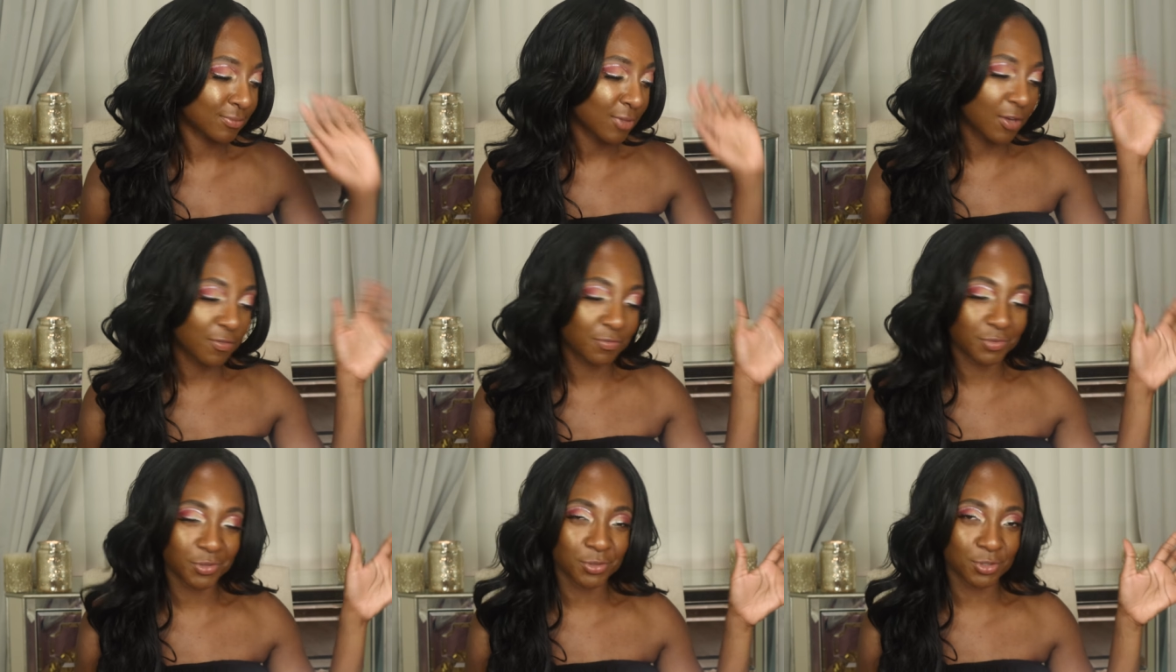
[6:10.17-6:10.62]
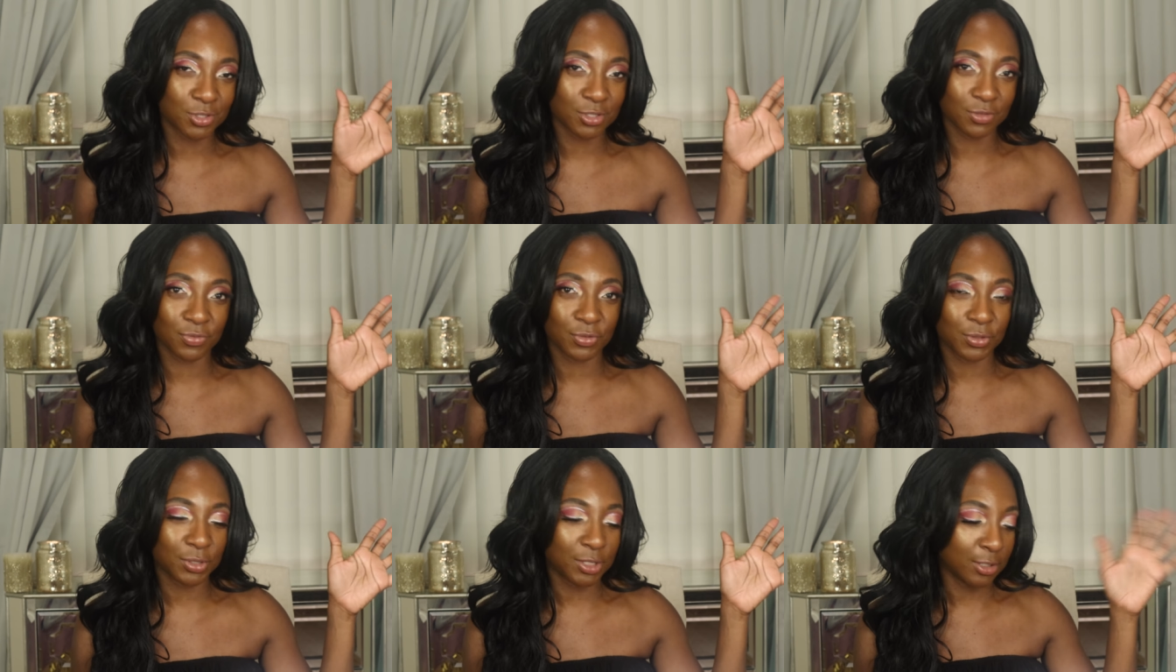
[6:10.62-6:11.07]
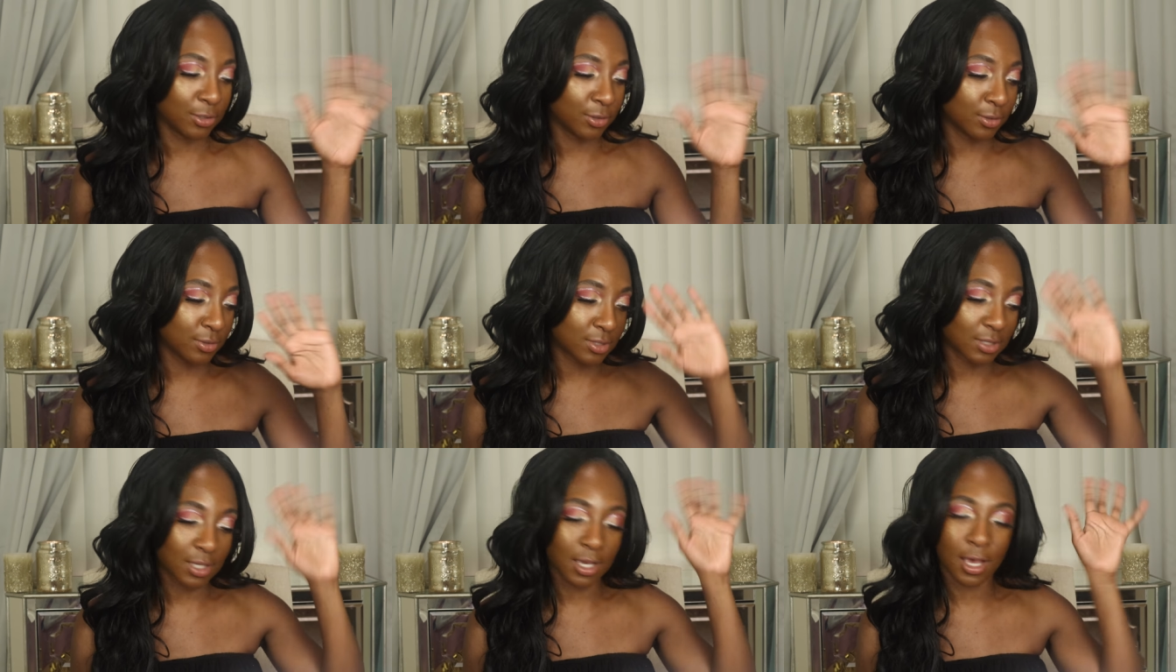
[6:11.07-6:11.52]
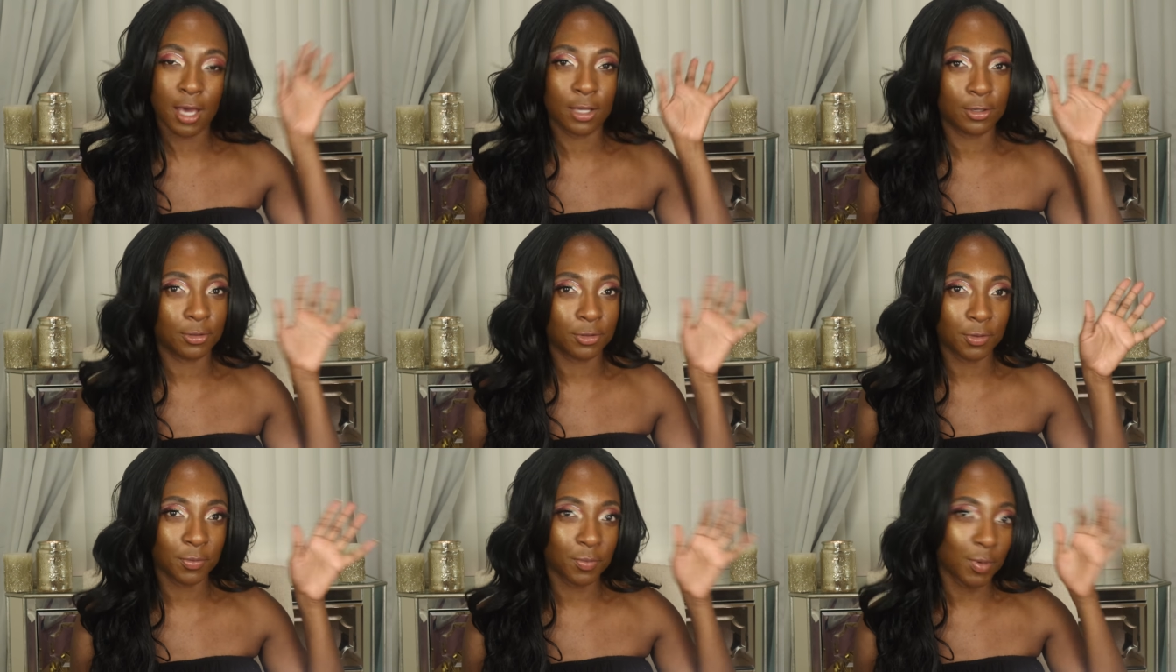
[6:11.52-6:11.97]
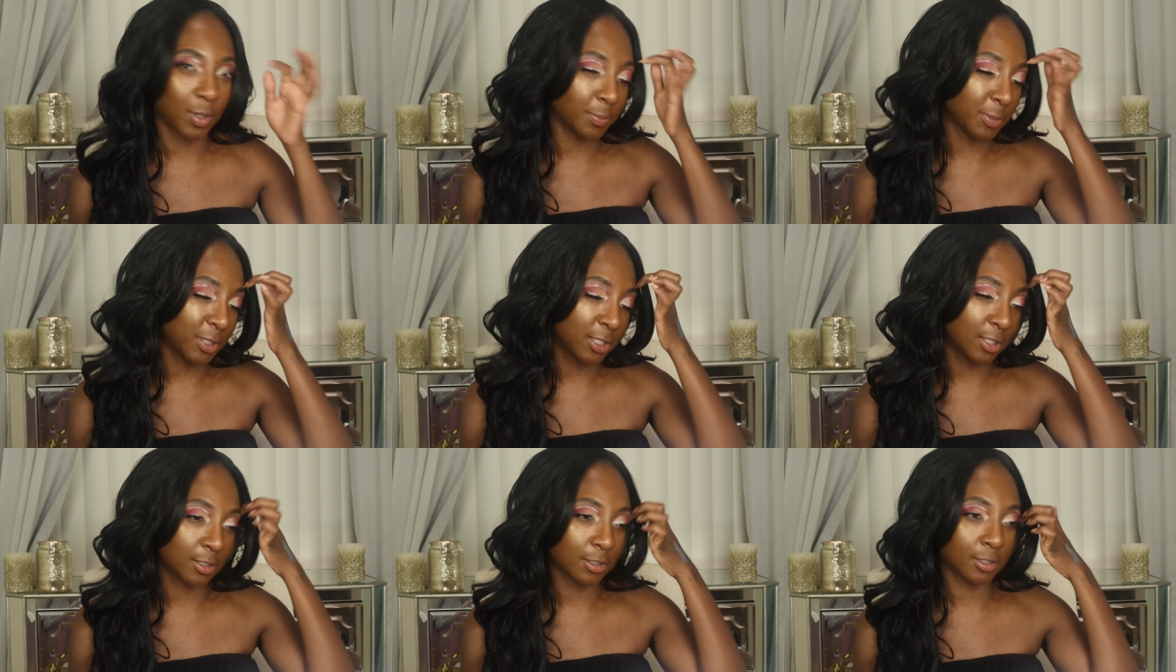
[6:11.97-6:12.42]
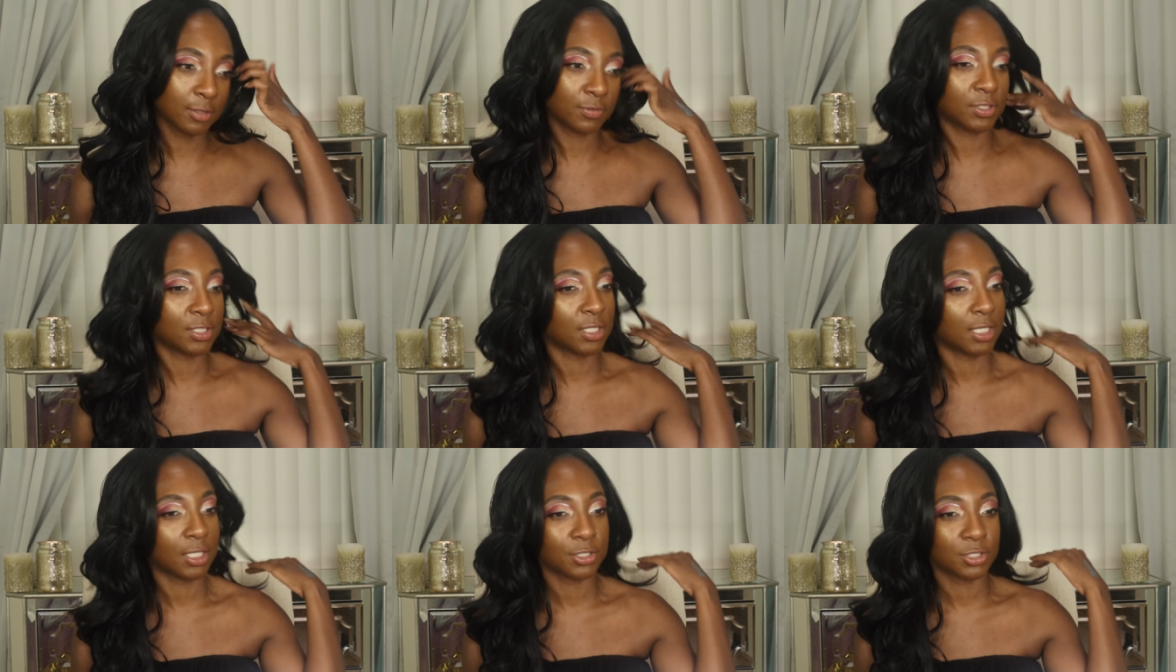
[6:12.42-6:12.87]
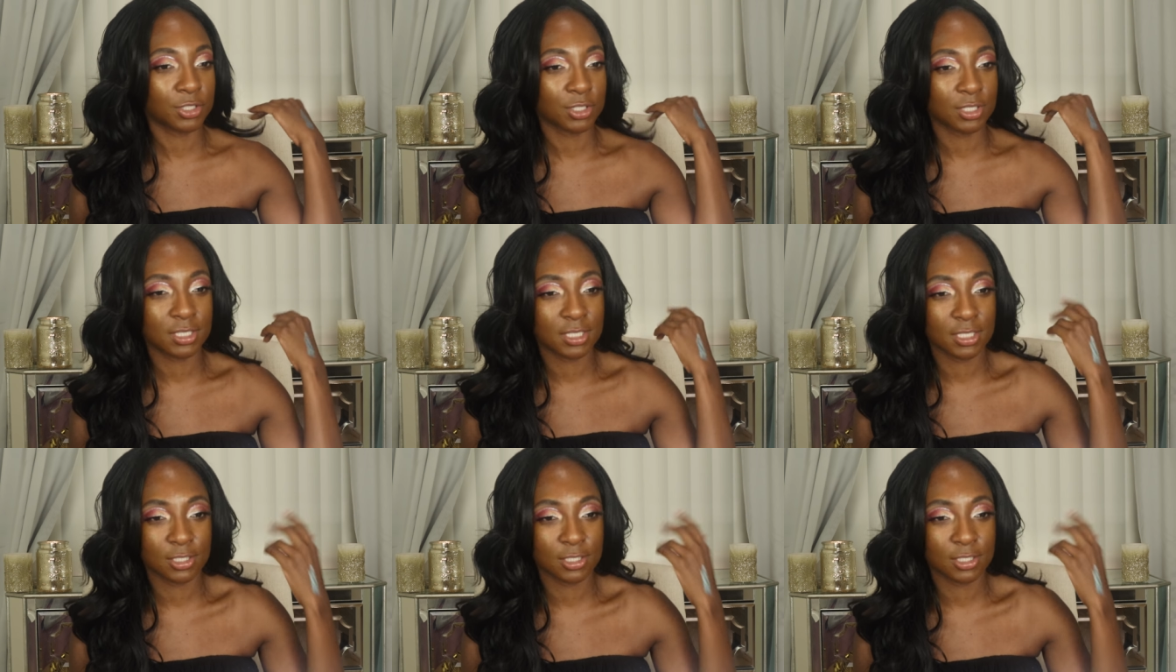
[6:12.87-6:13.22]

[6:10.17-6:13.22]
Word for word: I've used it for years. I don't know why I'm getting off tangents.